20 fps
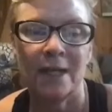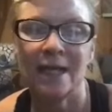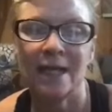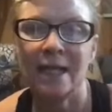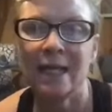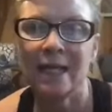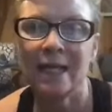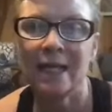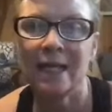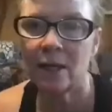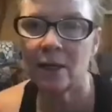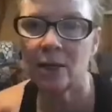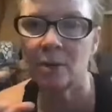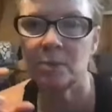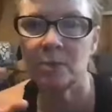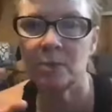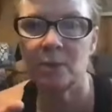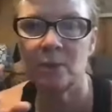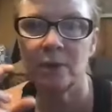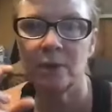like it
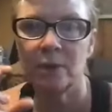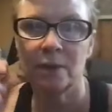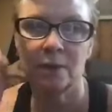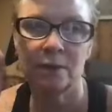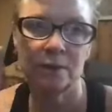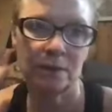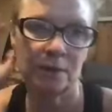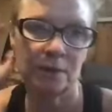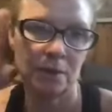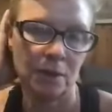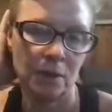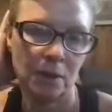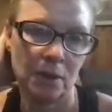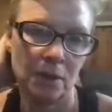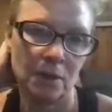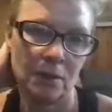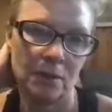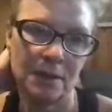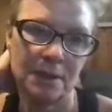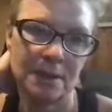hard-boiled,
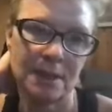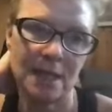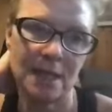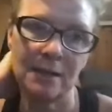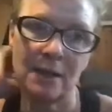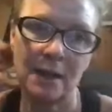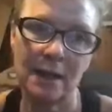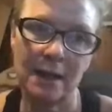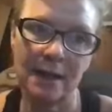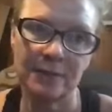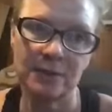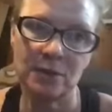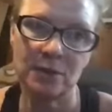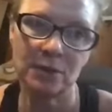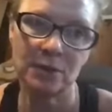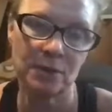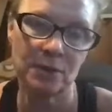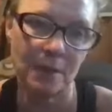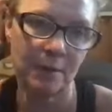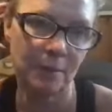because I told
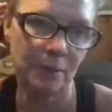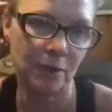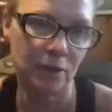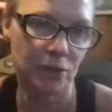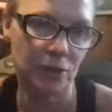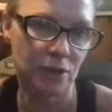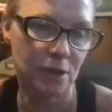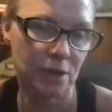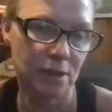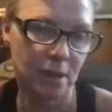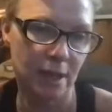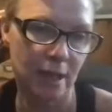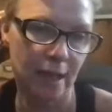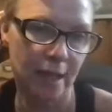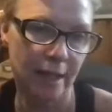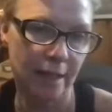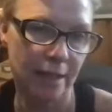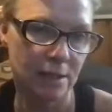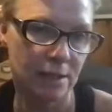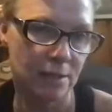you I'm allergic to
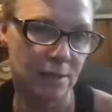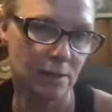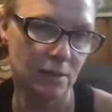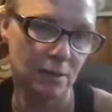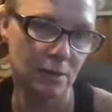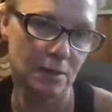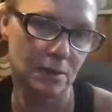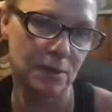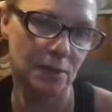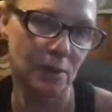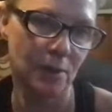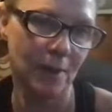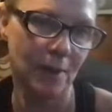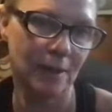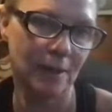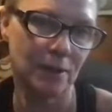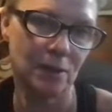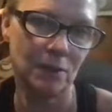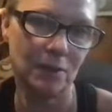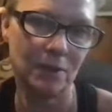eggs, so I
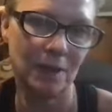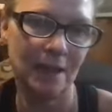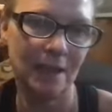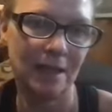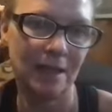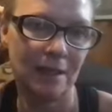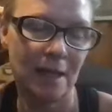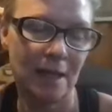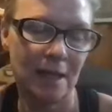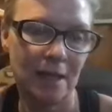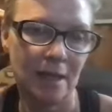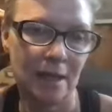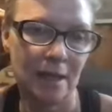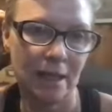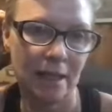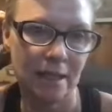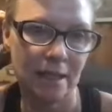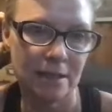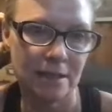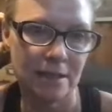don't eat a lot of
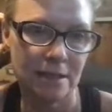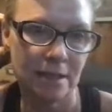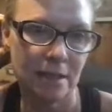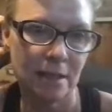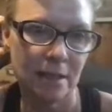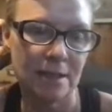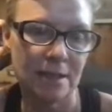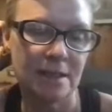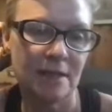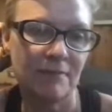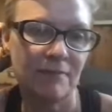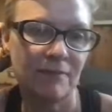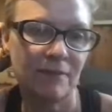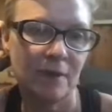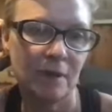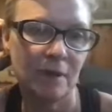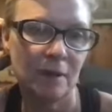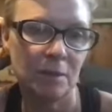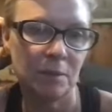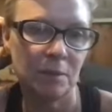eggs except for
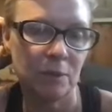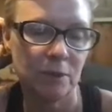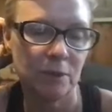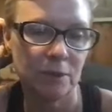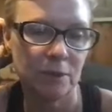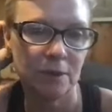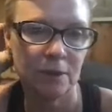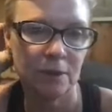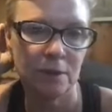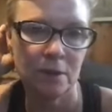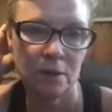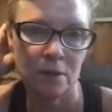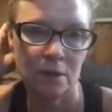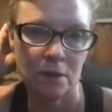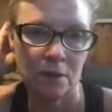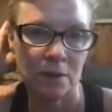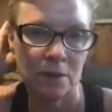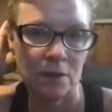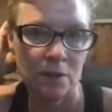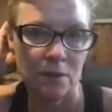hard-boiled.
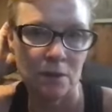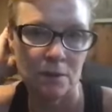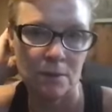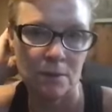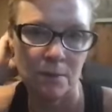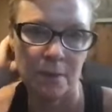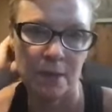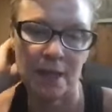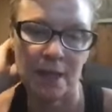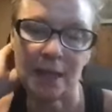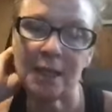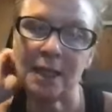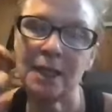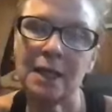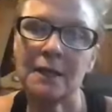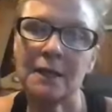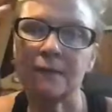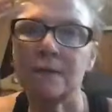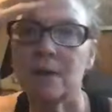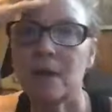Okay. But I can
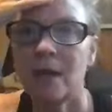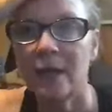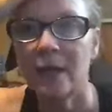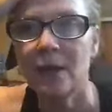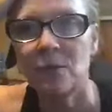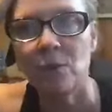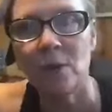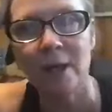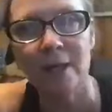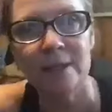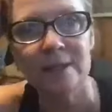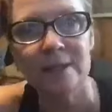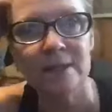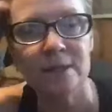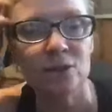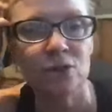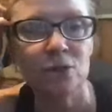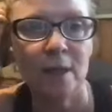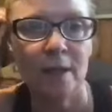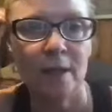get the egg whites
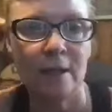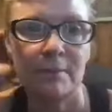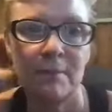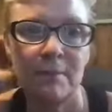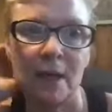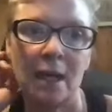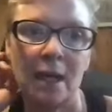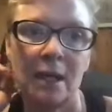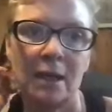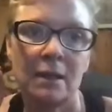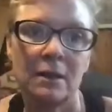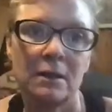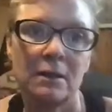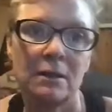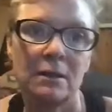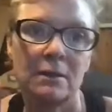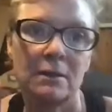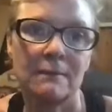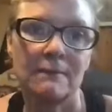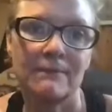and try to make
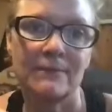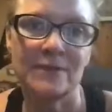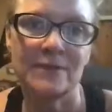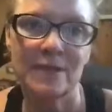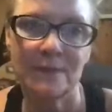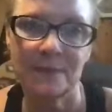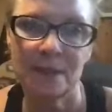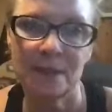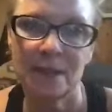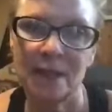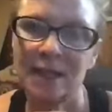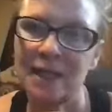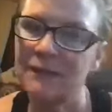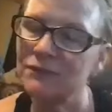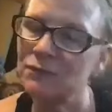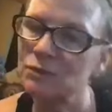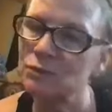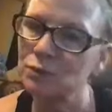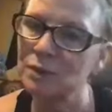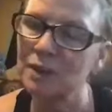something. I'd have
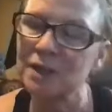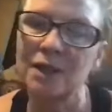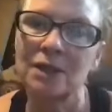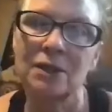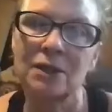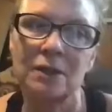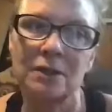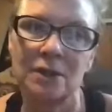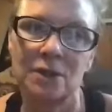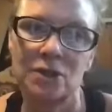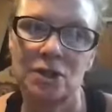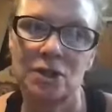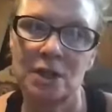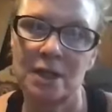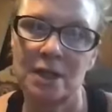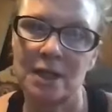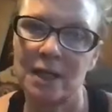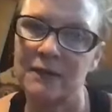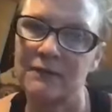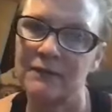to really cook the shit
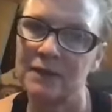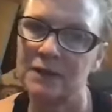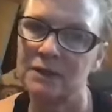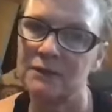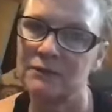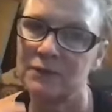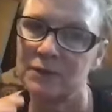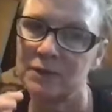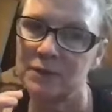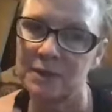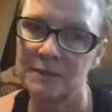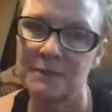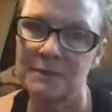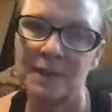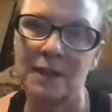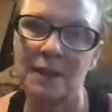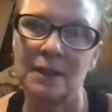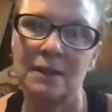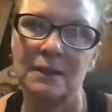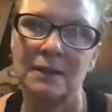out of it for it to
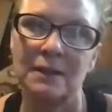be.